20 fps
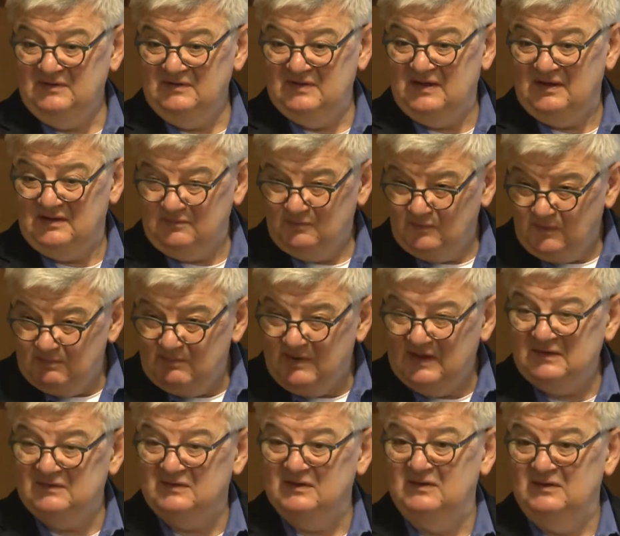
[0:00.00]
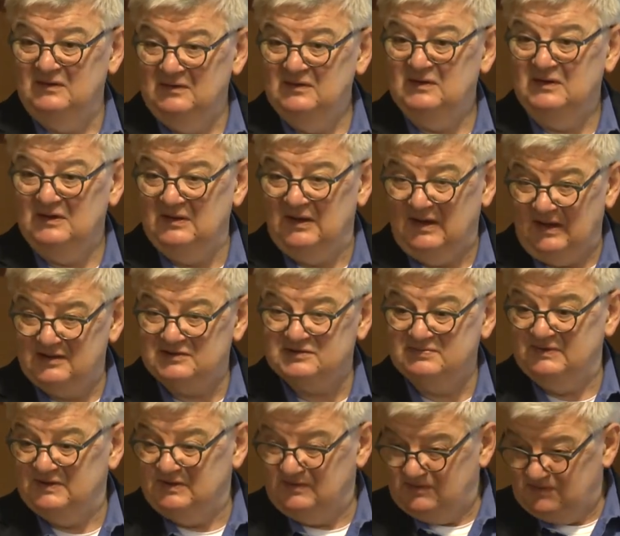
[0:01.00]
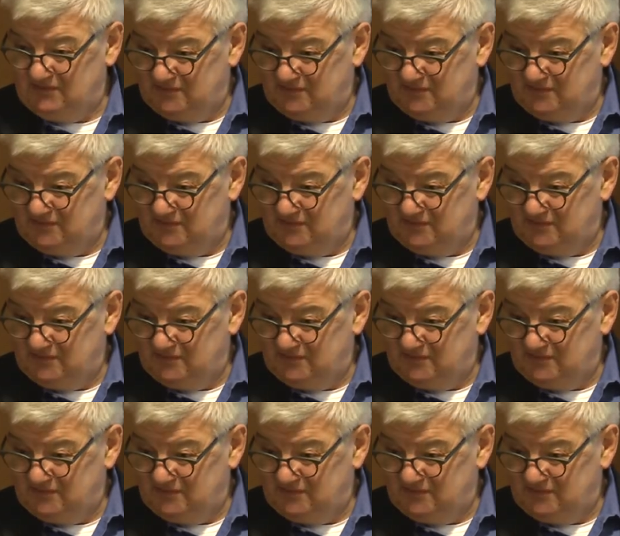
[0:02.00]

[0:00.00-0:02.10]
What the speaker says: that we made the enlargement,